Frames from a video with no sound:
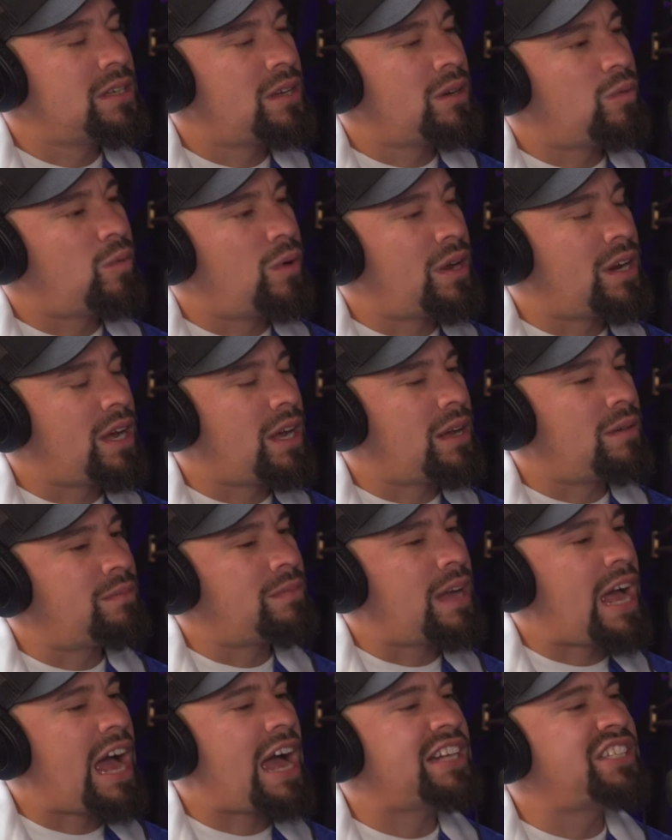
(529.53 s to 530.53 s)
What?
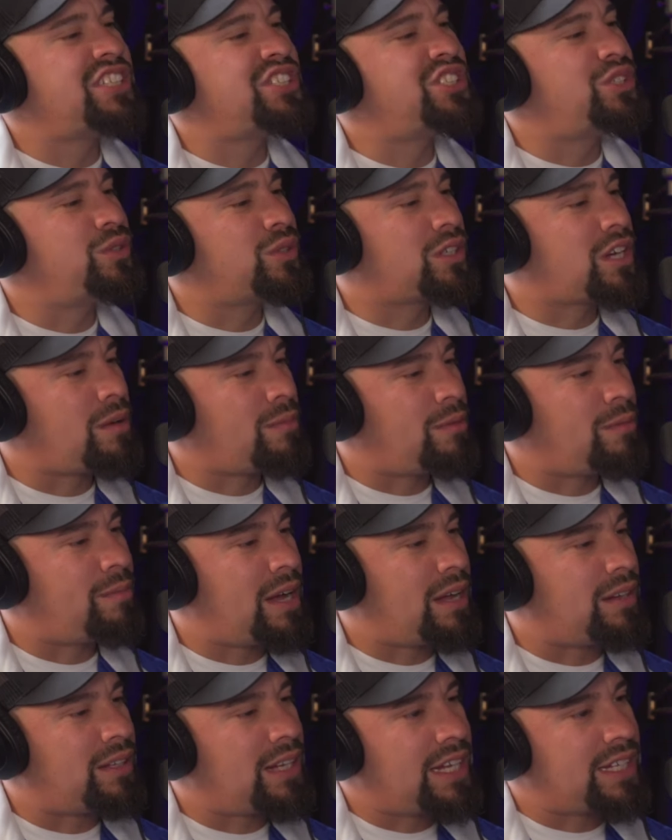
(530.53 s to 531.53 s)
How did you come
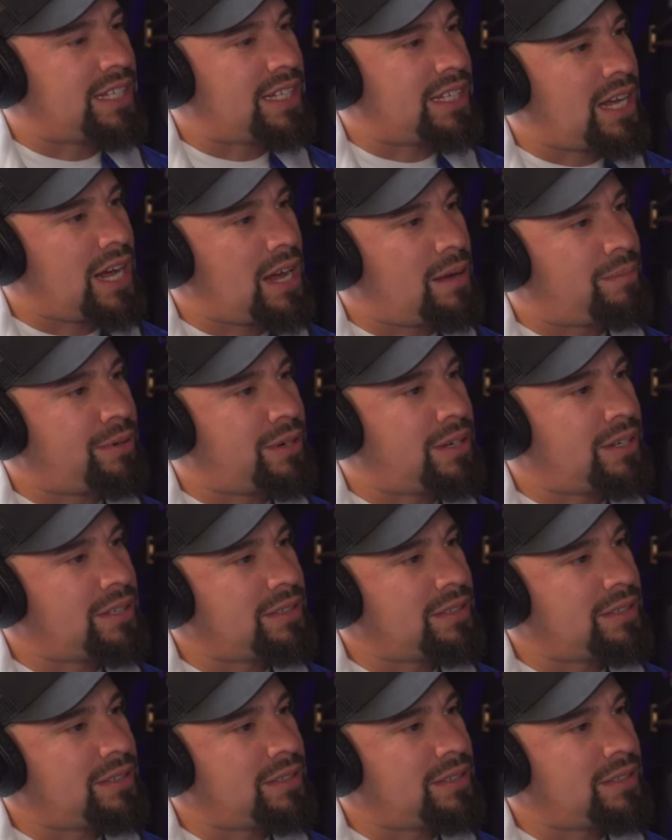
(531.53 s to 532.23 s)
about liking opera?